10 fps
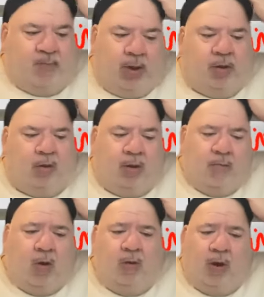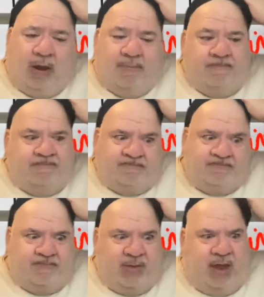You're a moron.
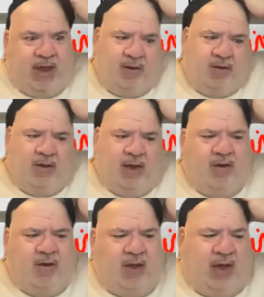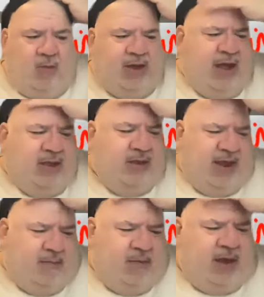Yeah, I don't know how we got to
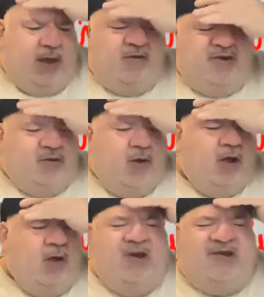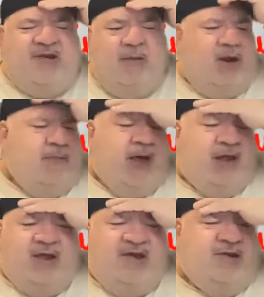that, Mike. I was just talking with somebody
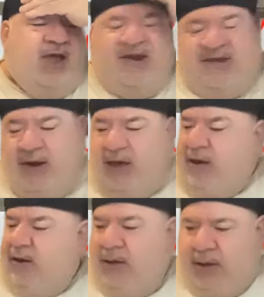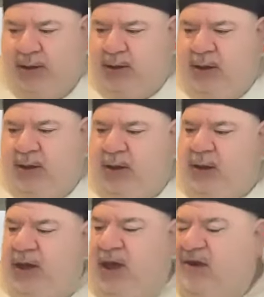about this last night,
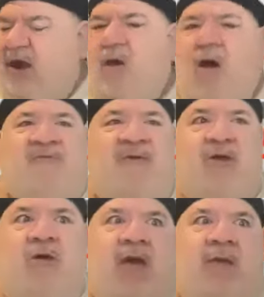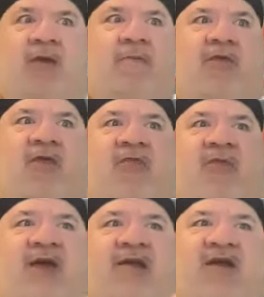as I often do. Maybe the
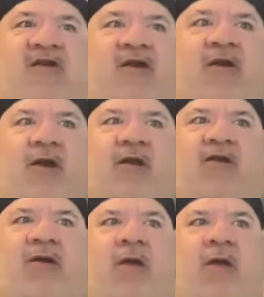thing is I shouldn't